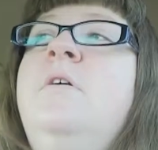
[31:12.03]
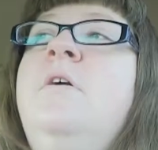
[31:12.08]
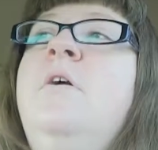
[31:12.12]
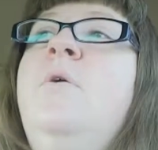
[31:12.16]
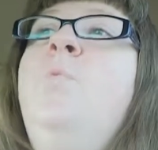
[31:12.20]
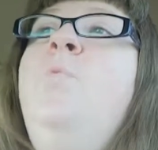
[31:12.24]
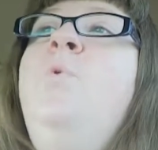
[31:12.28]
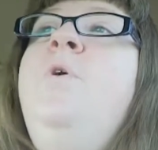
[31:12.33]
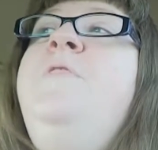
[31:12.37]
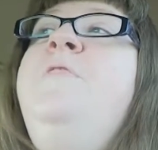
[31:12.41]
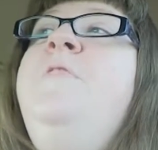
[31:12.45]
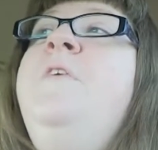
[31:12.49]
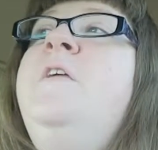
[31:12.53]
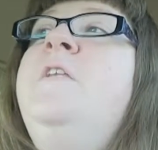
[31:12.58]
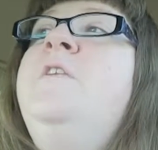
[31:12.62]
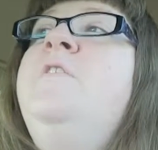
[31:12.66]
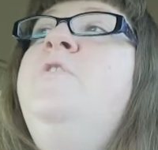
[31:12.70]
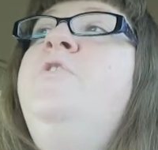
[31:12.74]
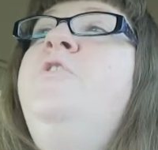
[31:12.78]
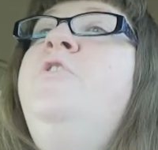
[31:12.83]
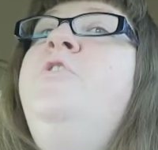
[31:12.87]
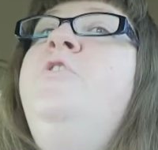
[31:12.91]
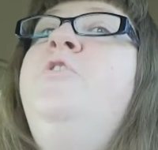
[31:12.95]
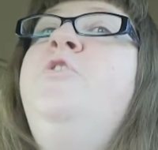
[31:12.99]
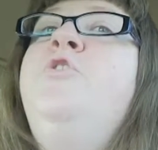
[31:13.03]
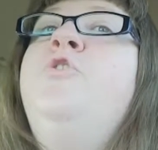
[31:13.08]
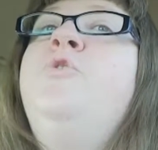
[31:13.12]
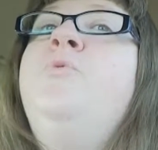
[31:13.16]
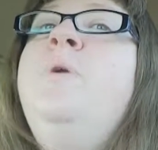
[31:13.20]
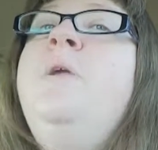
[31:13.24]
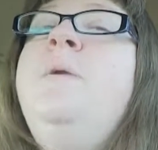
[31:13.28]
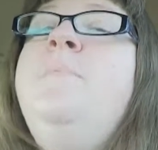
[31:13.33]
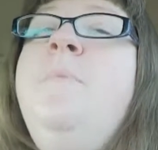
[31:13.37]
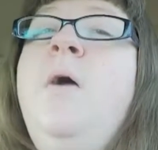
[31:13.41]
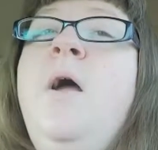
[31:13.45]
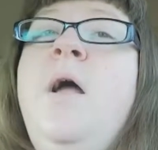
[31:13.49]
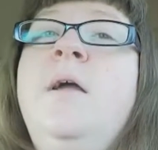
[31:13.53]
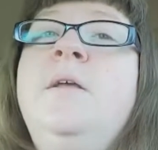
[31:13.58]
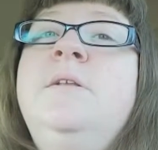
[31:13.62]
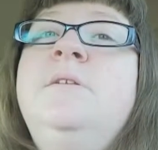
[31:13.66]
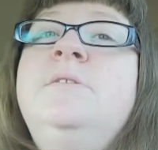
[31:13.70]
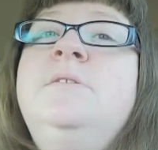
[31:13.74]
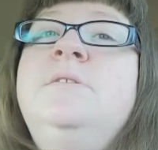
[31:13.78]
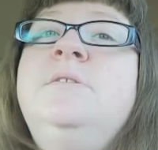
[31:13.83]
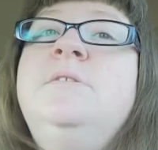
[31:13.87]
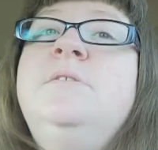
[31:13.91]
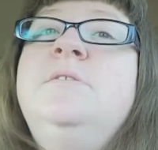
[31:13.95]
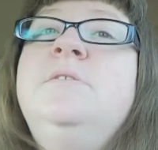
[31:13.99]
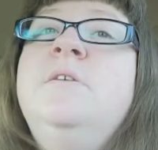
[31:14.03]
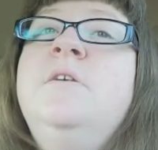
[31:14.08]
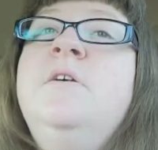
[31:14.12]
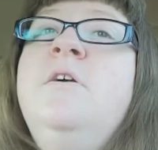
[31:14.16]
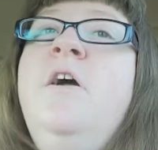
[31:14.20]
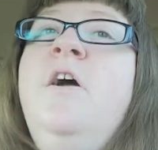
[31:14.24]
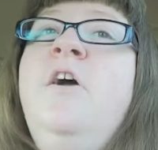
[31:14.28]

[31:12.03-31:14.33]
within 3 months